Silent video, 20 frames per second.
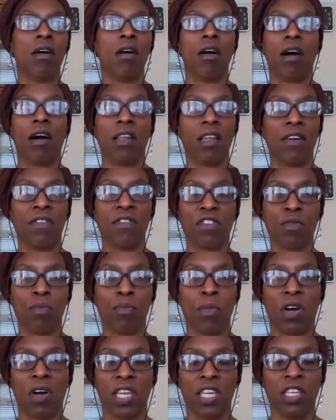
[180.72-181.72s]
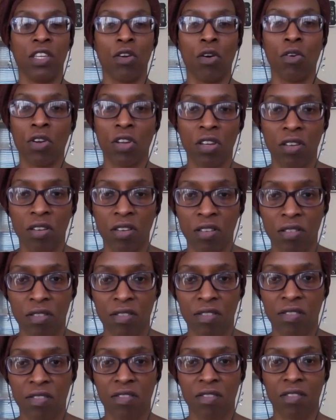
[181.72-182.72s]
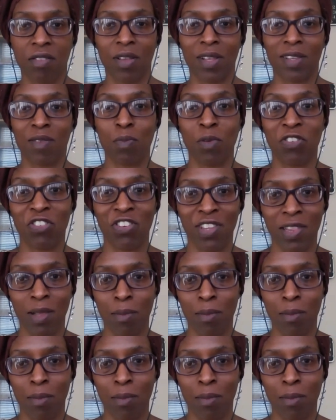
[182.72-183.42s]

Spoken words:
I loved my yogurts, especially I